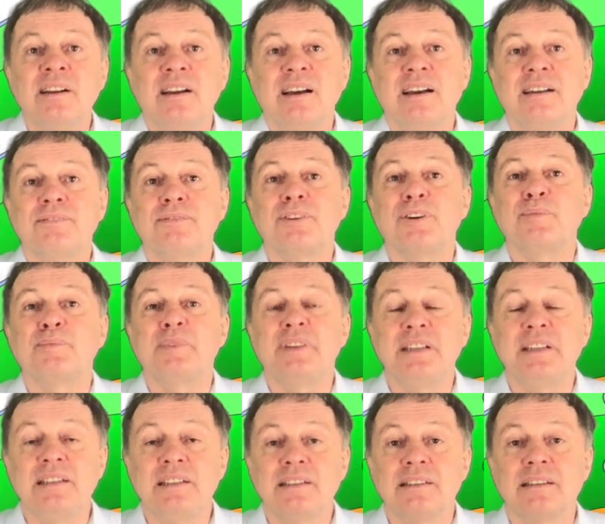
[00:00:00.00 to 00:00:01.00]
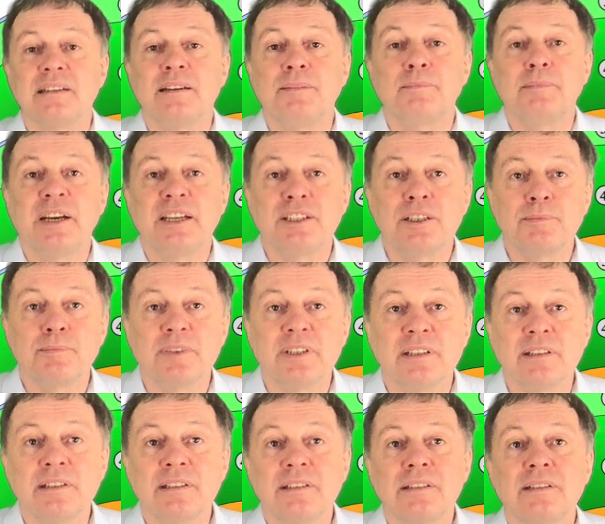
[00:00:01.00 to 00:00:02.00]
And from these
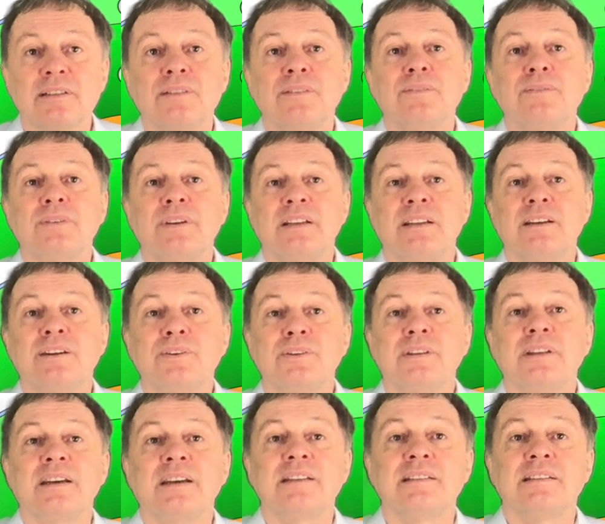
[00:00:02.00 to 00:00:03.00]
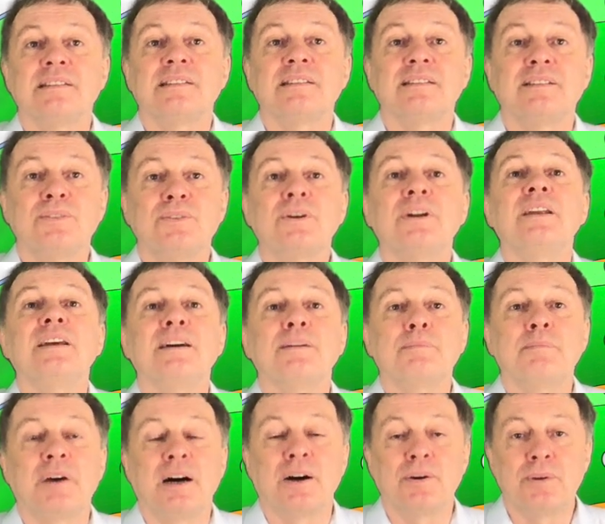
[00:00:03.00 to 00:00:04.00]
measurements we know that this nuclear
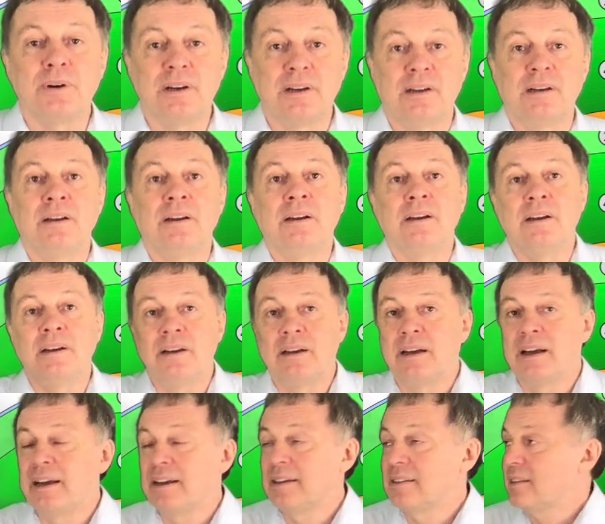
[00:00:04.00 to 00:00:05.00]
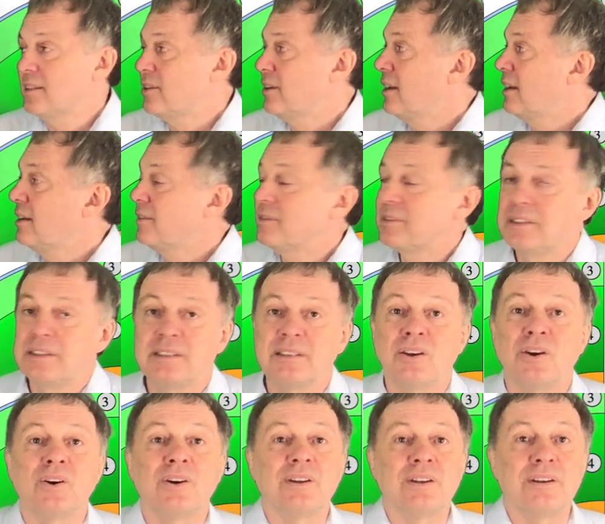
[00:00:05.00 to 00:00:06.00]
power has to have this
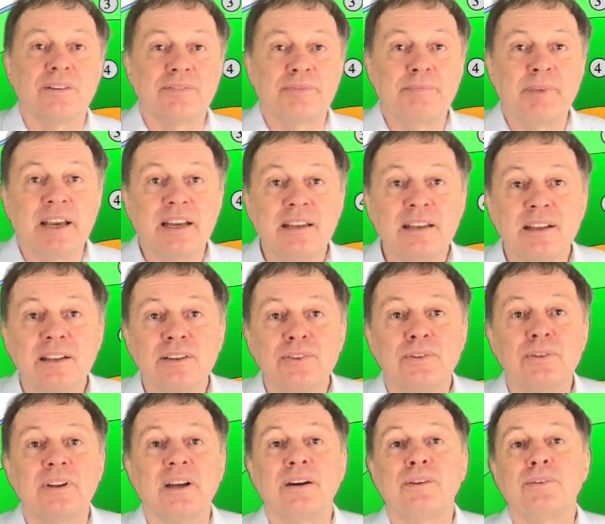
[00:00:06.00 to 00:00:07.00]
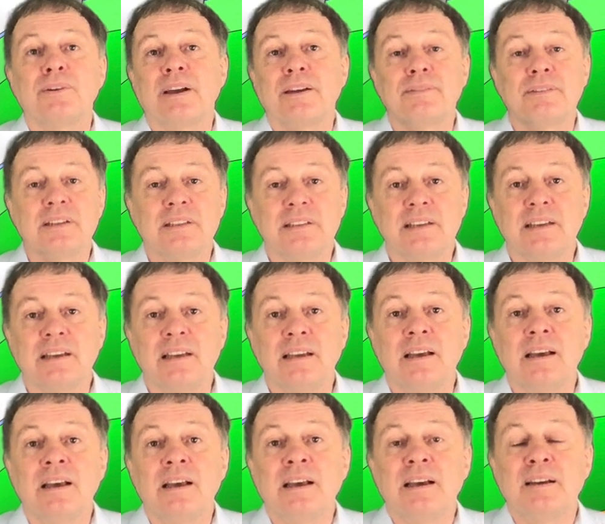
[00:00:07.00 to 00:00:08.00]
order of magnitude. However, the
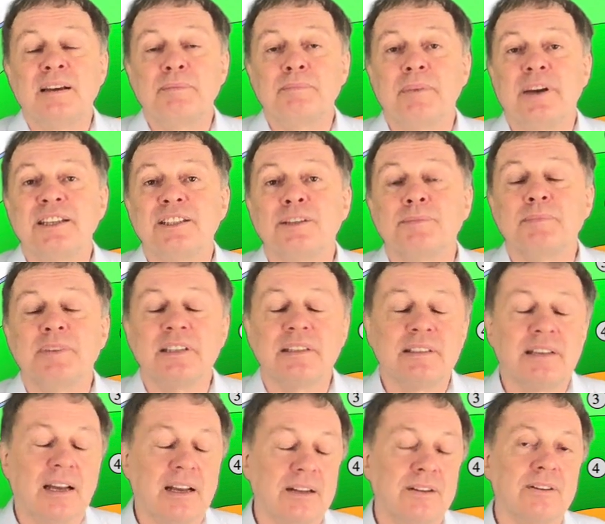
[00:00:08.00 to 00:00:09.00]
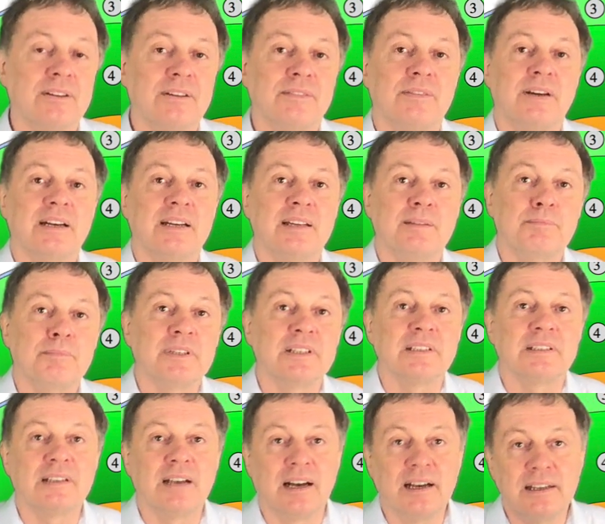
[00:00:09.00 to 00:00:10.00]
measurements are not very
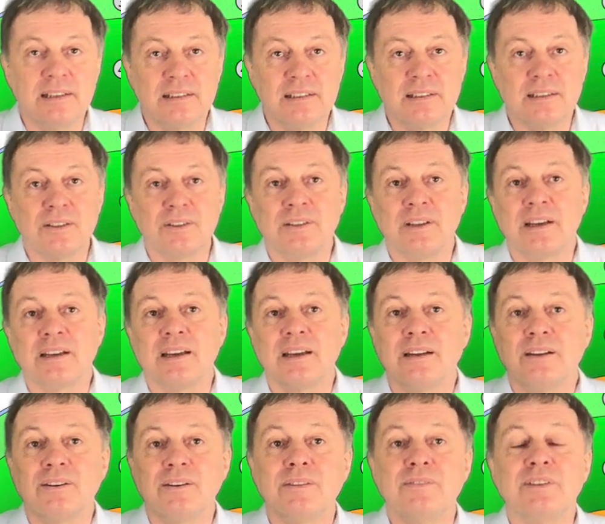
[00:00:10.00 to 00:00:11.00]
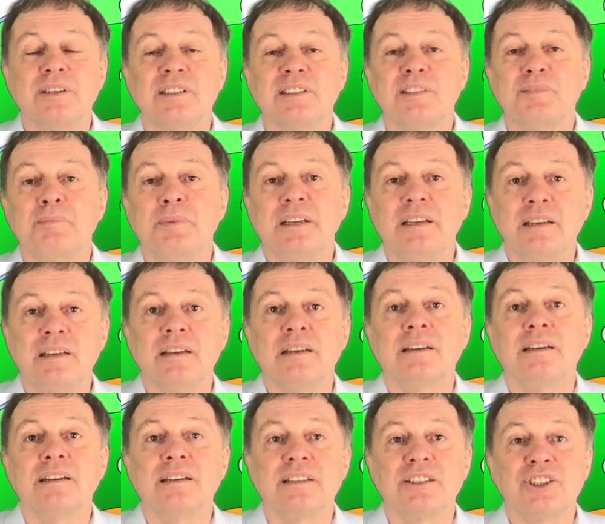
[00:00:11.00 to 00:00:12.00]
precise, so there can always be
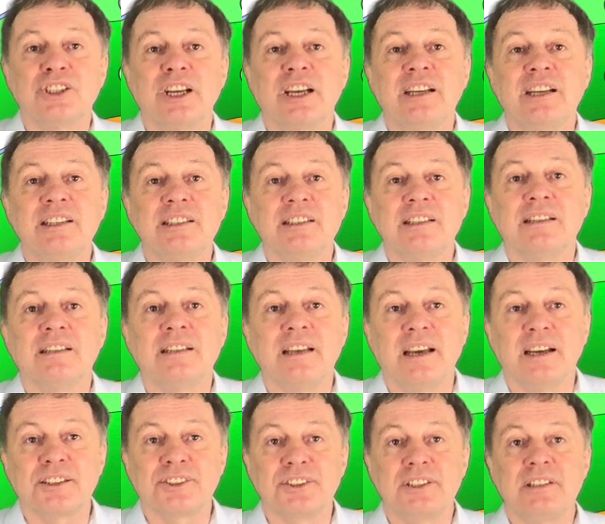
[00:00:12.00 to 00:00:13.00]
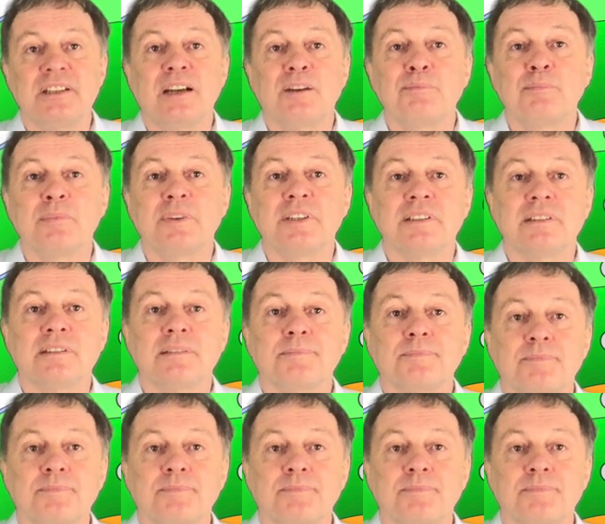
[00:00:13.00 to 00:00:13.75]
a change in the actual numbers.